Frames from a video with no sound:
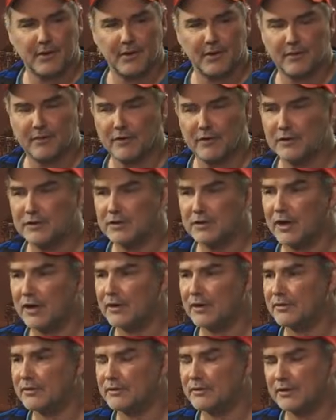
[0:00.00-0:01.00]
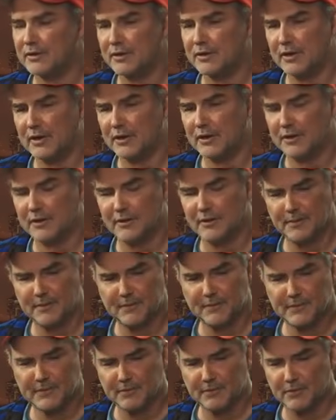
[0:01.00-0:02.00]
every child, should I
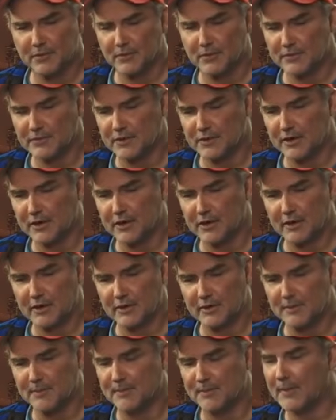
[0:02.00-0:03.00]
suppose I gotta.